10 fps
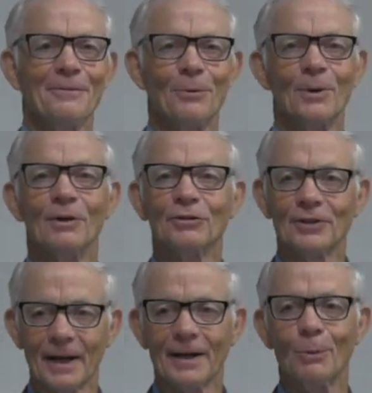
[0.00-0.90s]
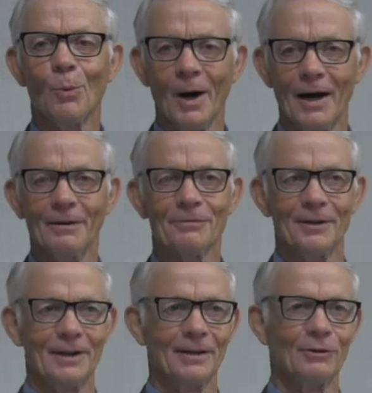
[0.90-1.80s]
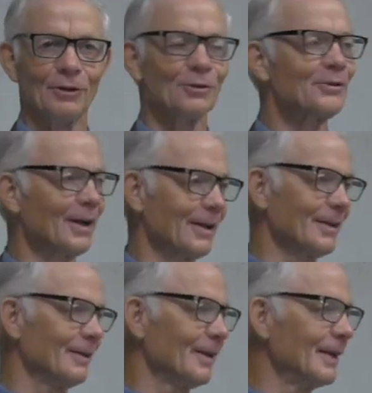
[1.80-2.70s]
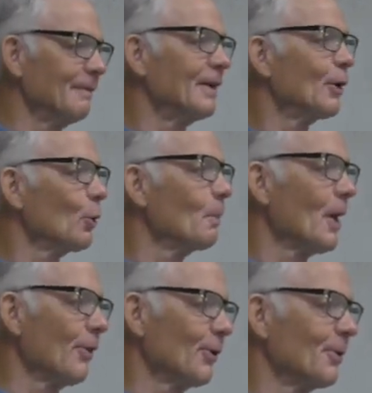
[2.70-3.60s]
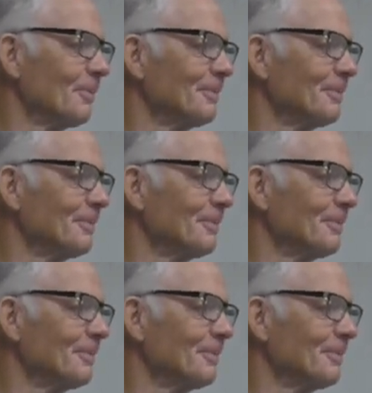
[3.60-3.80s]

for his second wife that he had just taken, leaving her mother.